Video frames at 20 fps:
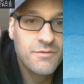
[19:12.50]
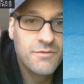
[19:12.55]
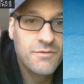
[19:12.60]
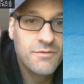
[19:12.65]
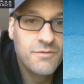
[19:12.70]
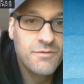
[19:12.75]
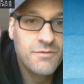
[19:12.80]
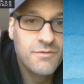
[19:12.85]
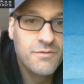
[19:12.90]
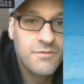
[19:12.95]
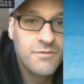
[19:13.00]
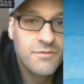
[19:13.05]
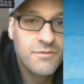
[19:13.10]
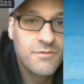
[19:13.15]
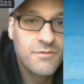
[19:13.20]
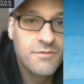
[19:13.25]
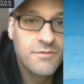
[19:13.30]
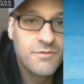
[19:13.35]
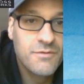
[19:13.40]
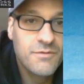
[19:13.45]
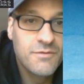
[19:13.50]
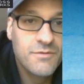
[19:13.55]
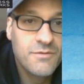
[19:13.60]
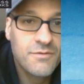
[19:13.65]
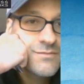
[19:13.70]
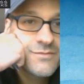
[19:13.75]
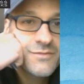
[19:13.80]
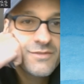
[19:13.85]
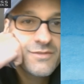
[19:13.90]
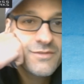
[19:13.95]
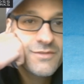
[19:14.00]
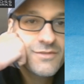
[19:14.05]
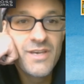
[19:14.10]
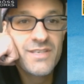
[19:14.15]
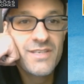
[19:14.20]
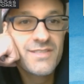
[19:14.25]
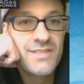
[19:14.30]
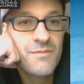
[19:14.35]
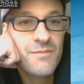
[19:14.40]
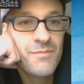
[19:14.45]
called the Nickel Dime. It was
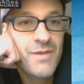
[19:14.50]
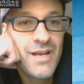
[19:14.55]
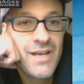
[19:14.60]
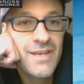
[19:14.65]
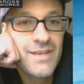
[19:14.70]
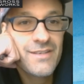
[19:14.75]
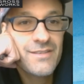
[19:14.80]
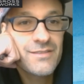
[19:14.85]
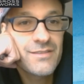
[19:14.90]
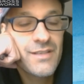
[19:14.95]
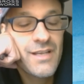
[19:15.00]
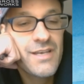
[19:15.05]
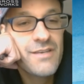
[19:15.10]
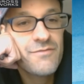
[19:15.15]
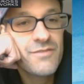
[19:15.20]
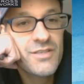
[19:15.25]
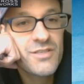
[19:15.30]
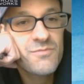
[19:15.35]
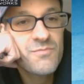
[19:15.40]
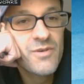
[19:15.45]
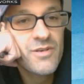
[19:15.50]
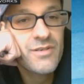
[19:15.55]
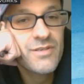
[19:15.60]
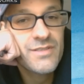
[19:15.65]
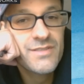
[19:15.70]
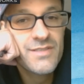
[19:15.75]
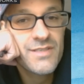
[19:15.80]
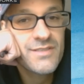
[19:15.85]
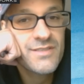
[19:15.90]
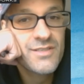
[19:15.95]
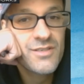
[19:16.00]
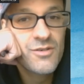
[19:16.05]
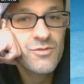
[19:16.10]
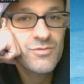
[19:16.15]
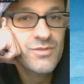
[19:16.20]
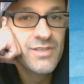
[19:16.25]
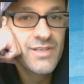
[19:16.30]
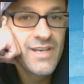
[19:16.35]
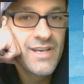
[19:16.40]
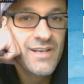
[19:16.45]
based on my life experiences in
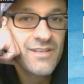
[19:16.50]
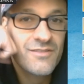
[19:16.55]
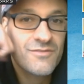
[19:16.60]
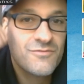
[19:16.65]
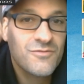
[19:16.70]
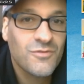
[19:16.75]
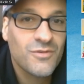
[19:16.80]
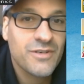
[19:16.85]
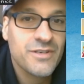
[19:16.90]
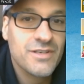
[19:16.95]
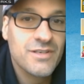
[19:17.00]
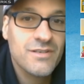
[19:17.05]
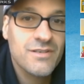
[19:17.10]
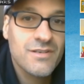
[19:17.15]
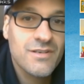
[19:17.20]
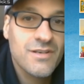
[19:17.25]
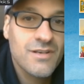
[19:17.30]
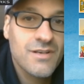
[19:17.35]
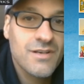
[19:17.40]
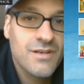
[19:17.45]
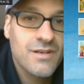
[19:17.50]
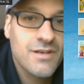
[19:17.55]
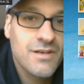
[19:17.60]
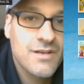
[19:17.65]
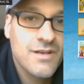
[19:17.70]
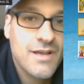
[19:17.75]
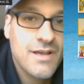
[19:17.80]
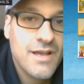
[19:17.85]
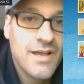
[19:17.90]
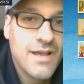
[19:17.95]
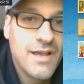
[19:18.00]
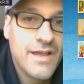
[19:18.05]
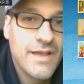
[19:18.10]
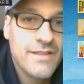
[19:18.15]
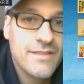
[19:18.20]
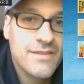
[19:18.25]
Oakland, California. And